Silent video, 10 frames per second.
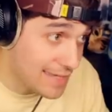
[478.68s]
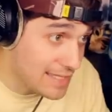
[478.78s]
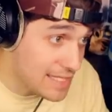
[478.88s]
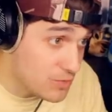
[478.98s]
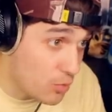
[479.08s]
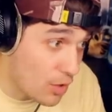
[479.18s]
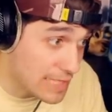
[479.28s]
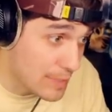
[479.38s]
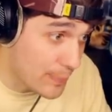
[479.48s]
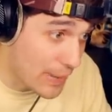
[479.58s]
I think he's
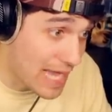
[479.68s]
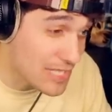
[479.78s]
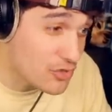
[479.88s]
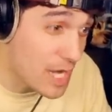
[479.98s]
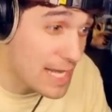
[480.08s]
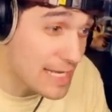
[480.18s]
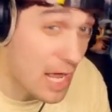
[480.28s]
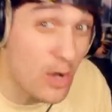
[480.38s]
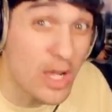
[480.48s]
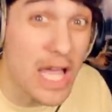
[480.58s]
walking past right now,